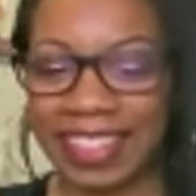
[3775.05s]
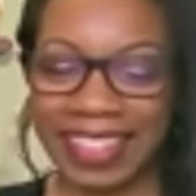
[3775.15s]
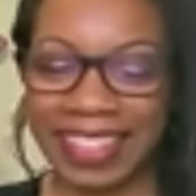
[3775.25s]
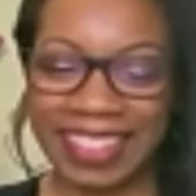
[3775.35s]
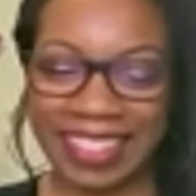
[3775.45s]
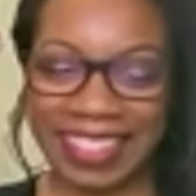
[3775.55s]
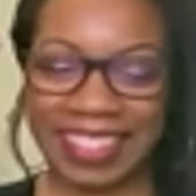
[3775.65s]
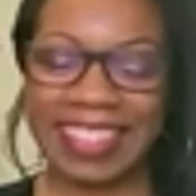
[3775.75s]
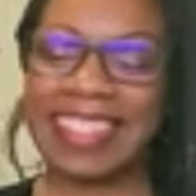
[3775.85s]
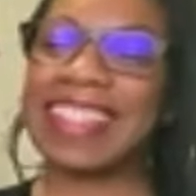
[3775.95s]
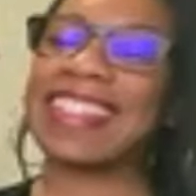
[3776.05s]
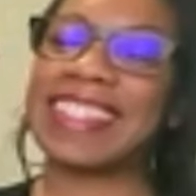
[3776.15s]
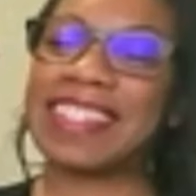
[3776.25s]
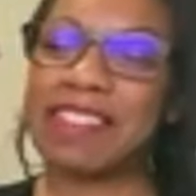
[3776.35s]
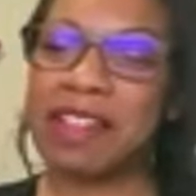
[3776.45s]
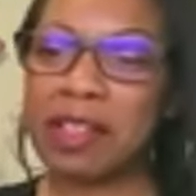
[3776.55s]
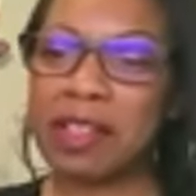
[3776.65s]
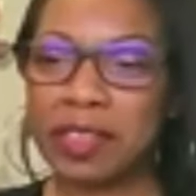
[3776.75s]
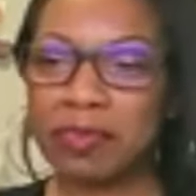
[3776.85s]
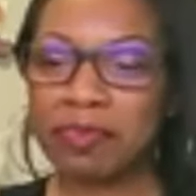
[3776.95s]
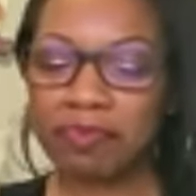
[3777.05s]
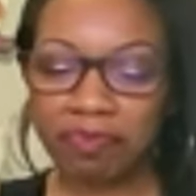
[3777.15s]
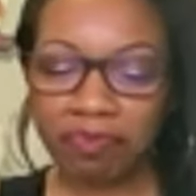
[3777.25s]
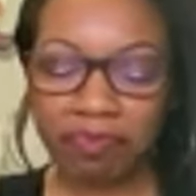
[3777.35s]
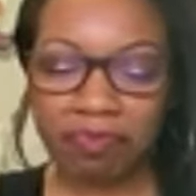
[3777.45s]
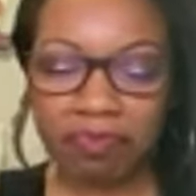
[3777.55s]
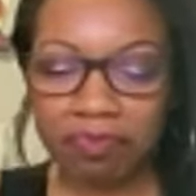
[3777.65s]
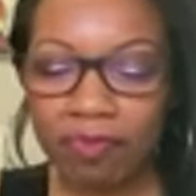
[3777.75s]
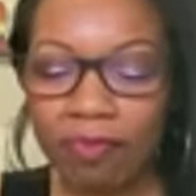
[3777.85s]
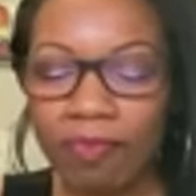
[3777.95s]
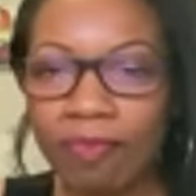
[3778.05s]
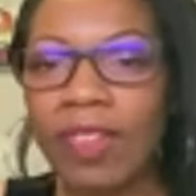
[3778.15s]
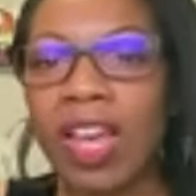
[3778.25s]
Like Anyway, what do you think, Toni? What do you think?